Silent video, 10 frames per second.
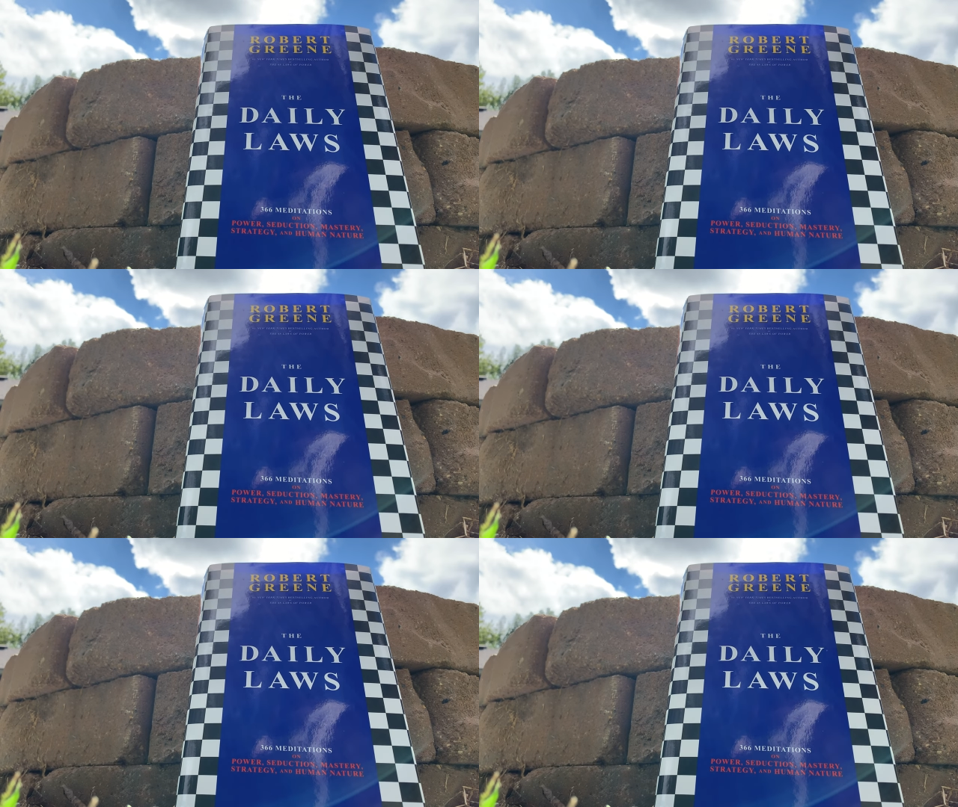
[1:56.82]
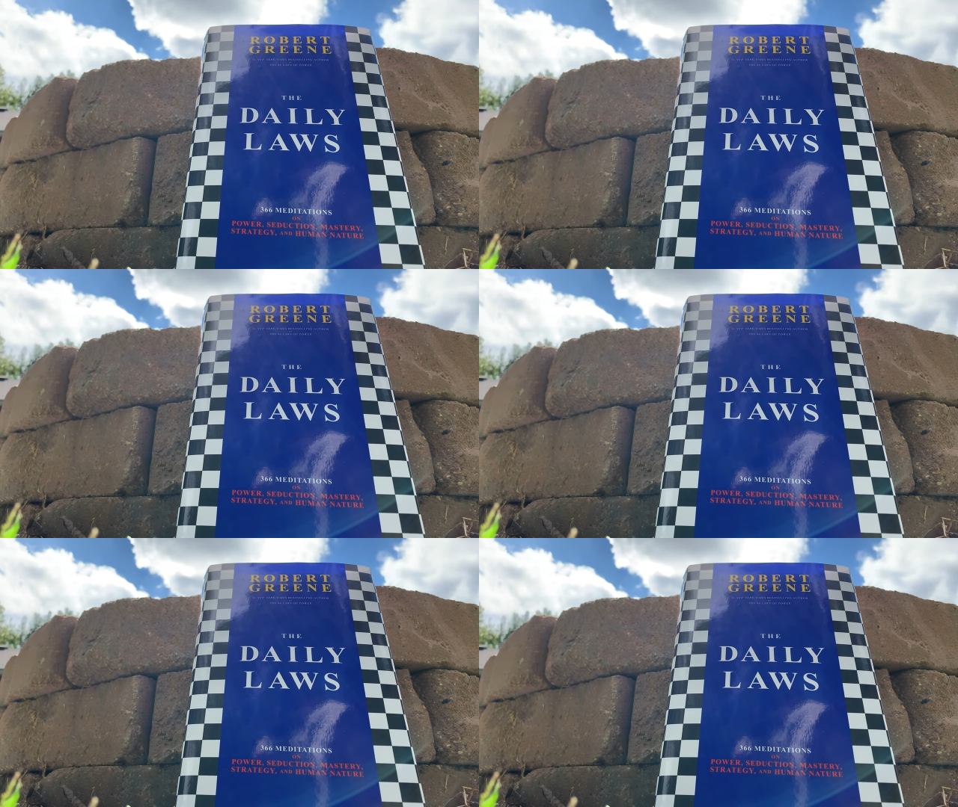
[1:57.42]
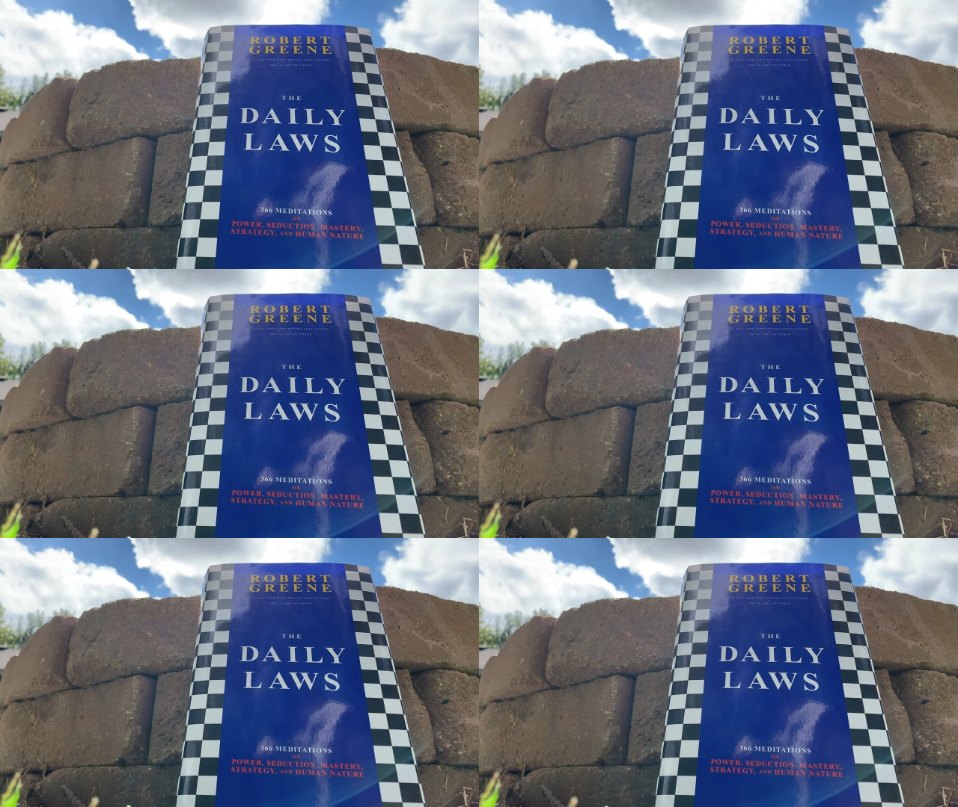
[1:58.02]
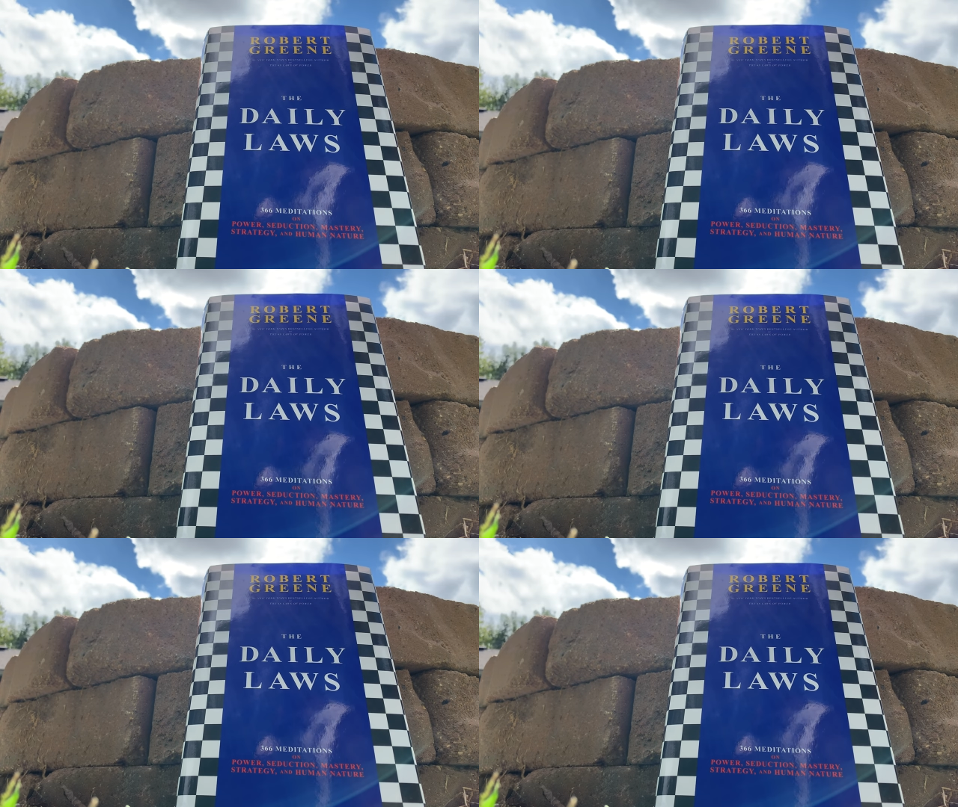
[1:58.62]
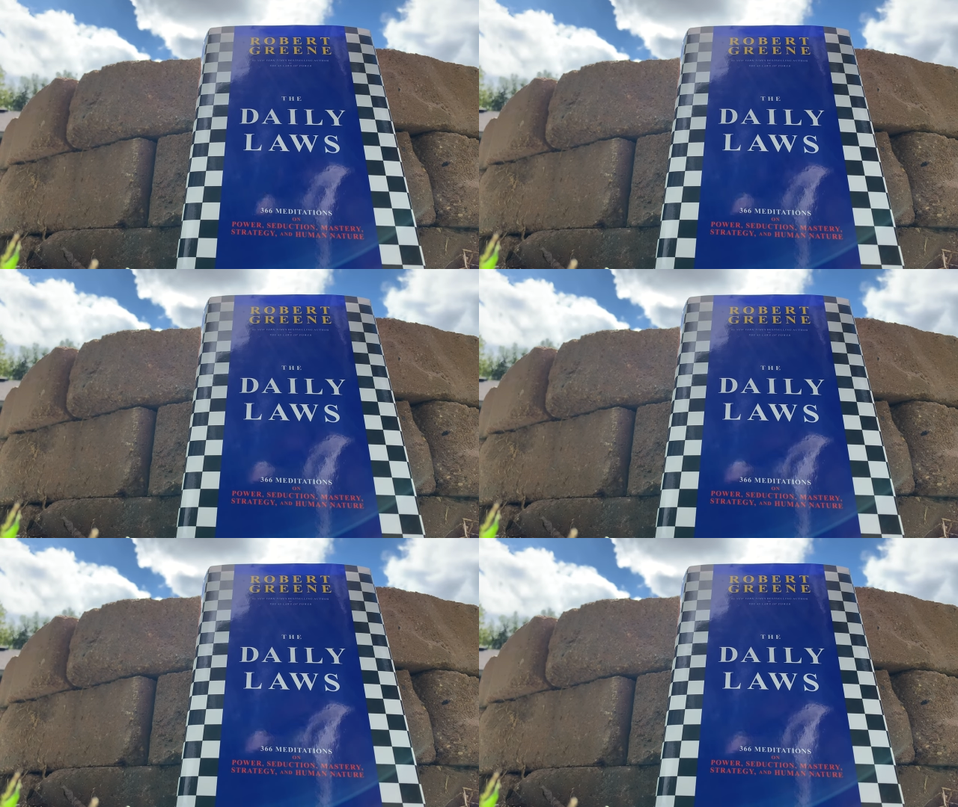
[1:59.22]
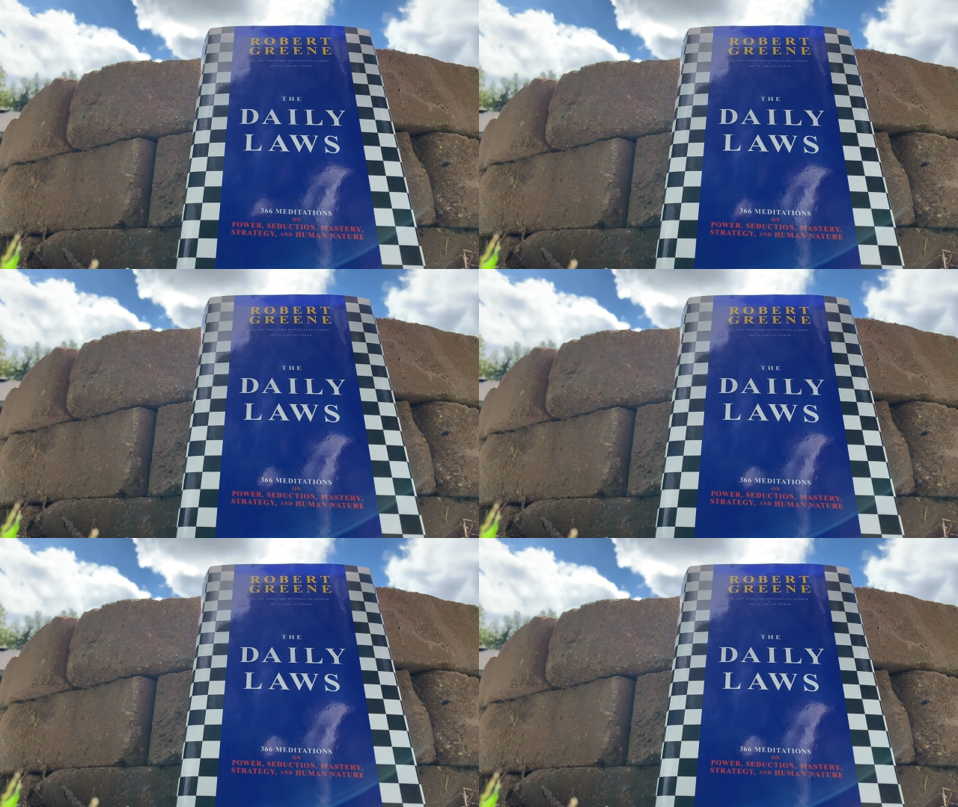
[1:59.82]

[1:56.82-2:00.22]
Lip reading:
Nobody's mouth can be seen.